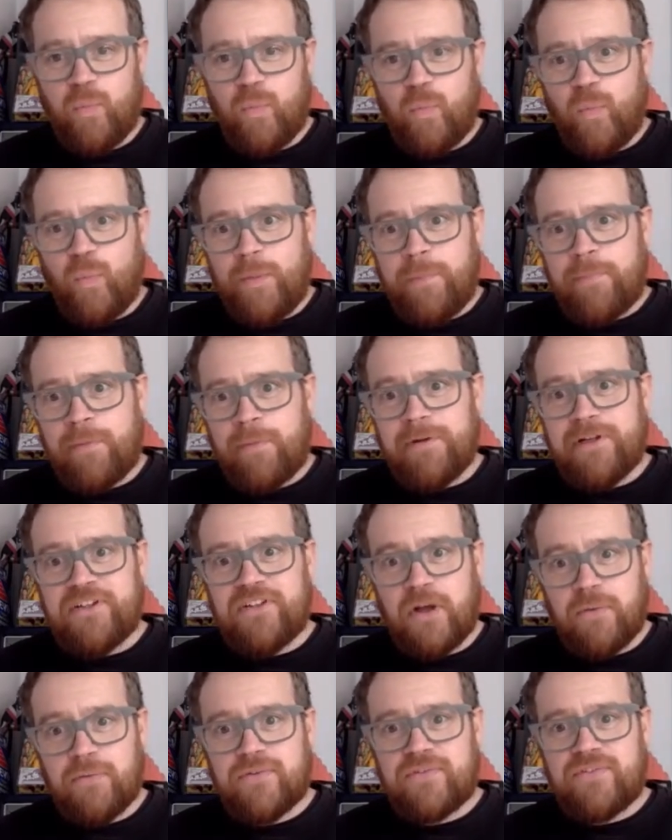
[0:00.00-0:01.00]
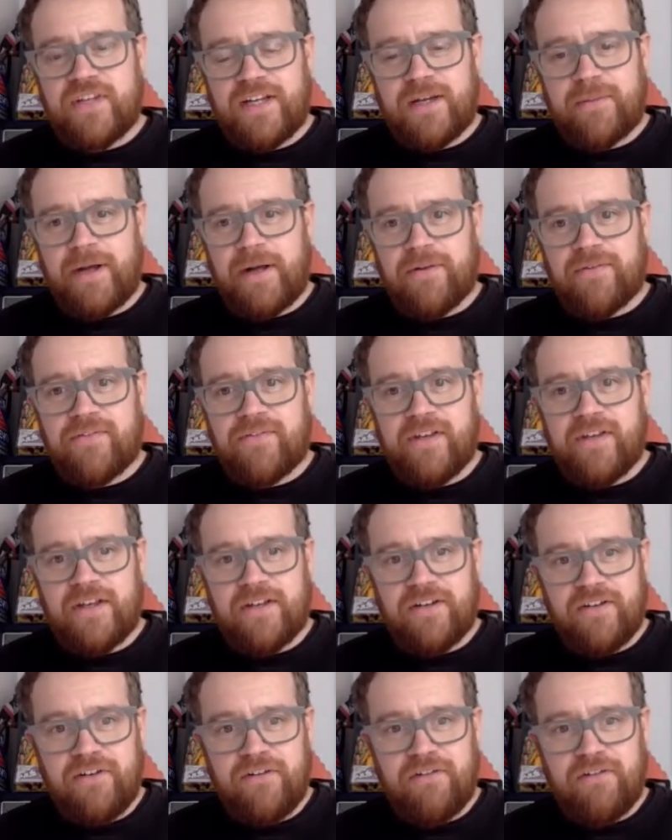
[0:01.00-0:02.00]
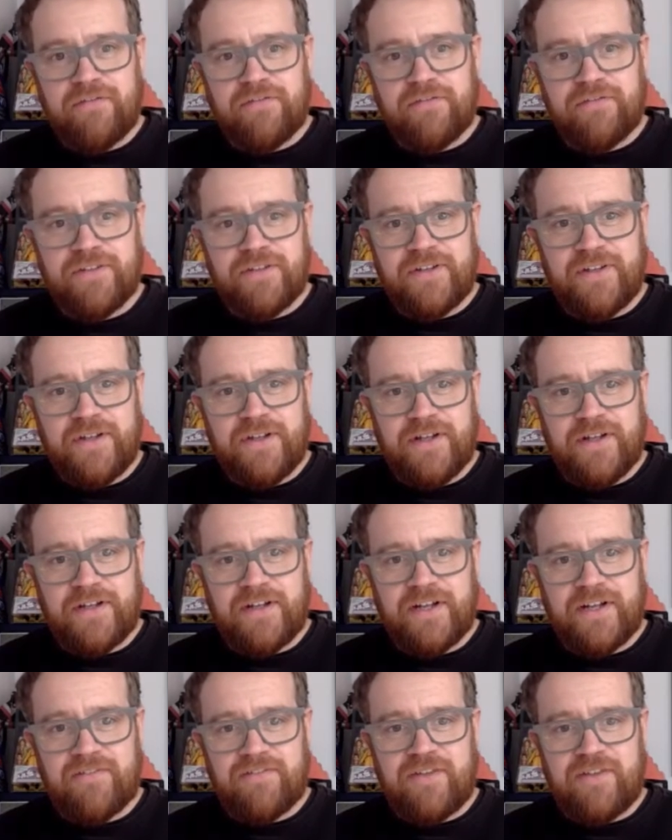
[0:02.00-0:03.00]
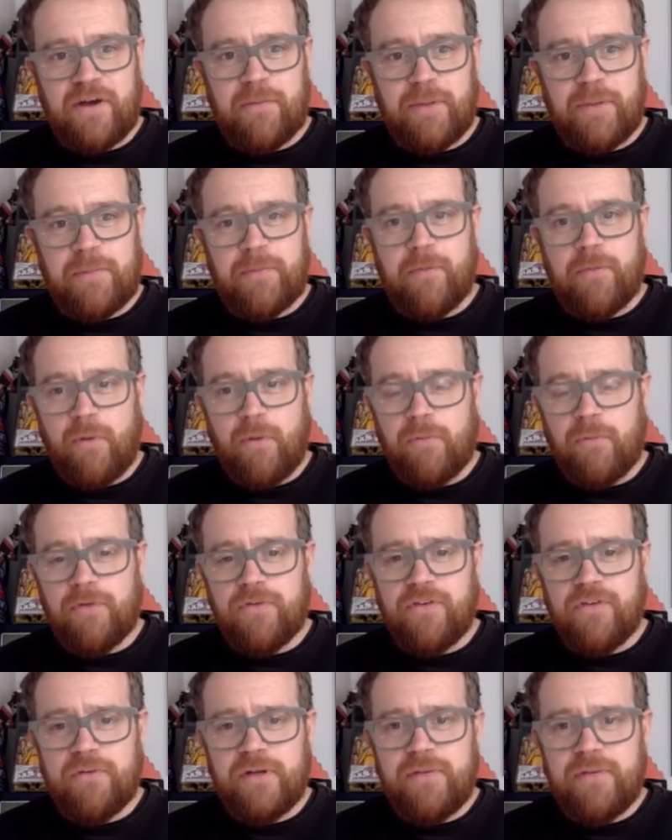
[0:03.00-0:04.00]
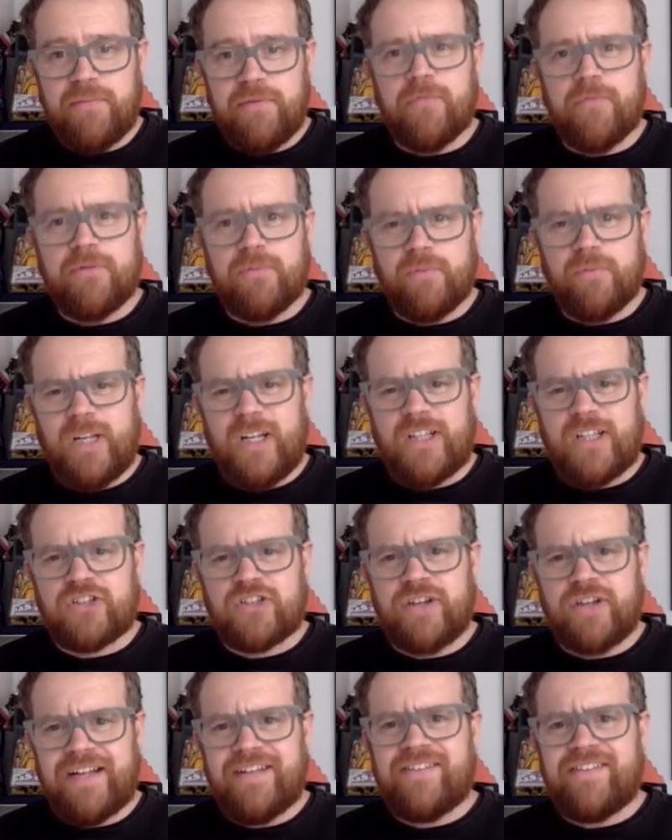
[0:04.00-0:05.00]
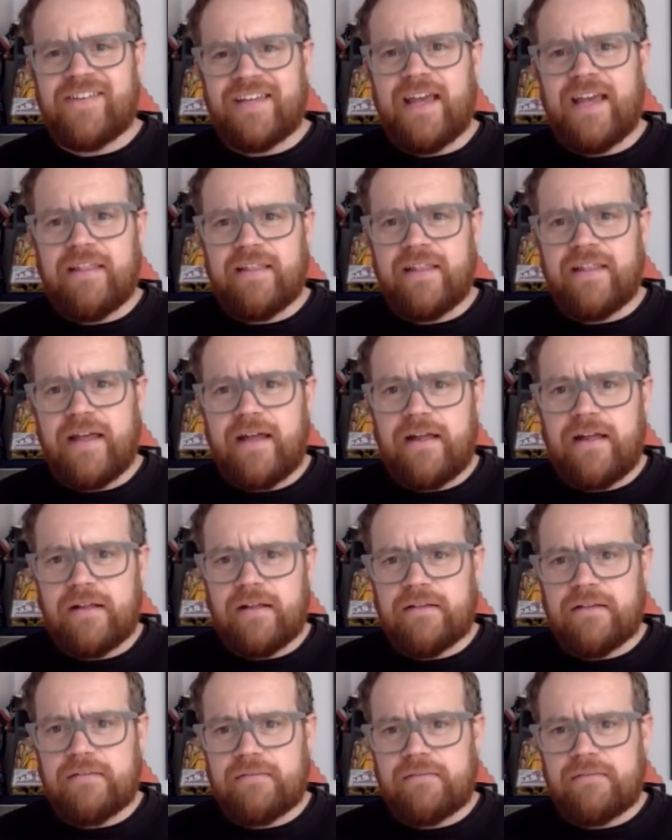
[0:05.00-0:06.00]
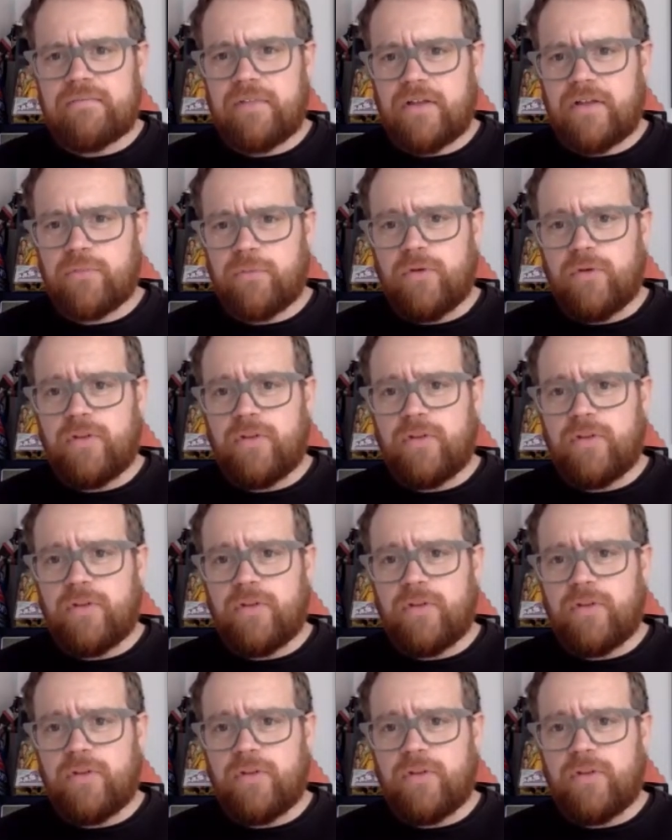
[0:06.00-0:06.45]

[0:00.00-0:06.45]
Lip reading: We probably don't sing about it enough and kind of tell people what we're doing, but we are trying to get there, and that's one